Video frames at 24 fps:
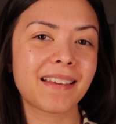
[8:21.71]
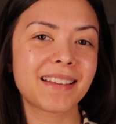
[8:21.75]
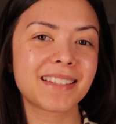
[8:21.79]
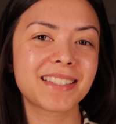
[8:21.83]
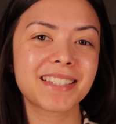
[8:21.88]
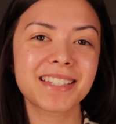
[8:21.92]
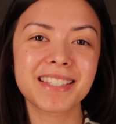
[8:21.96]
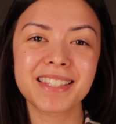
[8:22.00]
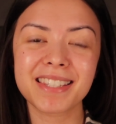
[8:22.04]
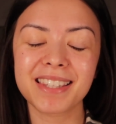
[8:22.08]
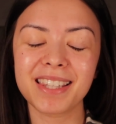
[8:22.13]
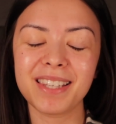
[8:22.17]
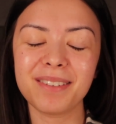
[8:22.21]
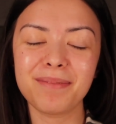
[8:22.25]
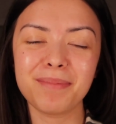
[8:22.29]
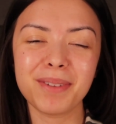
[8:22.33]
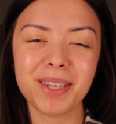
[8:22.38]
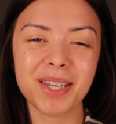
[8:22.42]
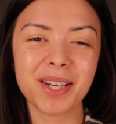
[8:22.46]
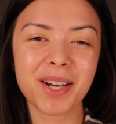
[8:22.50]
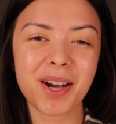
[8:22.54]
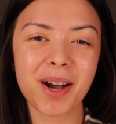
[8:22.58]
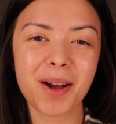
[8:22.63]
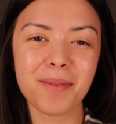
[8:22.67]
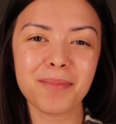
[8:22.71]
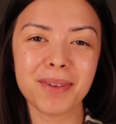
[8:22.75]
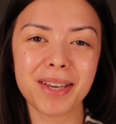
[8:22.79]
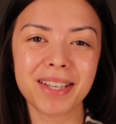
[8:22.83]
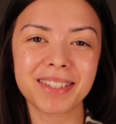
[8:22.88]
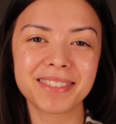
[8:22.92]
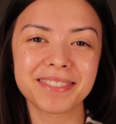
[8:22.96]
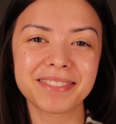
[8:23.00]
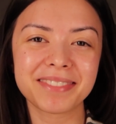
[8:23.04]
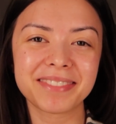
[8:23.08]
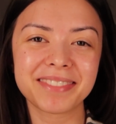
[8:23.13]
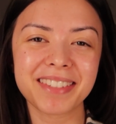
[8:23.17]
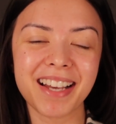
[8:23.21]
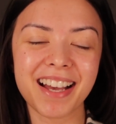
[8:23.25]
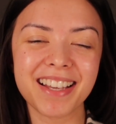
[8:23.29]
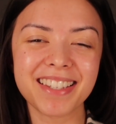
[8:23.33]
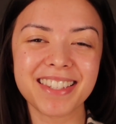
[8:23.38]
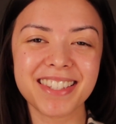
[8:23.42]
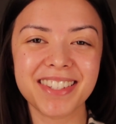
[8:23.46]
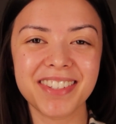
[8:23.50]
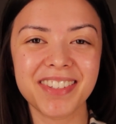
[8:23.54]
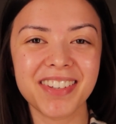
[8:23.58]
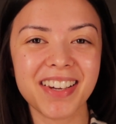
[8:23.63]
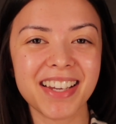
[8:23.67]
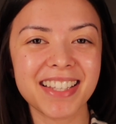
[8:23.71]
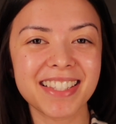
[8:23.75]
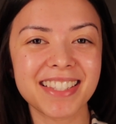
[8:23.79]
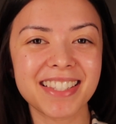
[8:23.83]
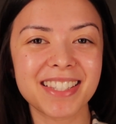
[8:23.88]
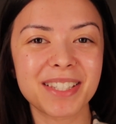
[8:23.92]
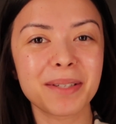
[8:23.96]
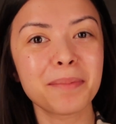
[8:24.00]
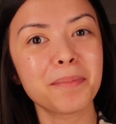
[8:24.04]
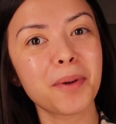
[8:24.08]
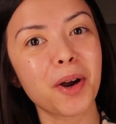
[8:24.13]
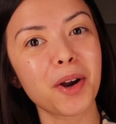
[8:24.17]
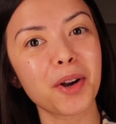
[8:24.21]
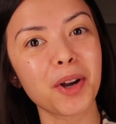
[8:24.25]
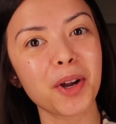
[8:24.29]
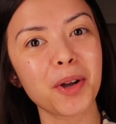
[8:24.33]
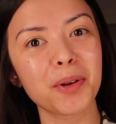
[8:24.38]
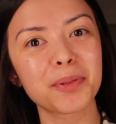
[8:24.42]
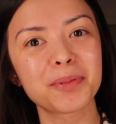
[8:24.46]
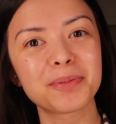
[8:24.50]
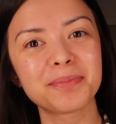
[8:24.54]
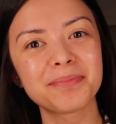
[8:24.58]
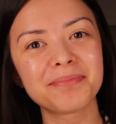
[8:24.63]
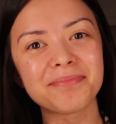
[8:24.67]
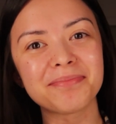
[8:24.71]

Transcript: just leave me a comment. I'll see you guys tomorrow.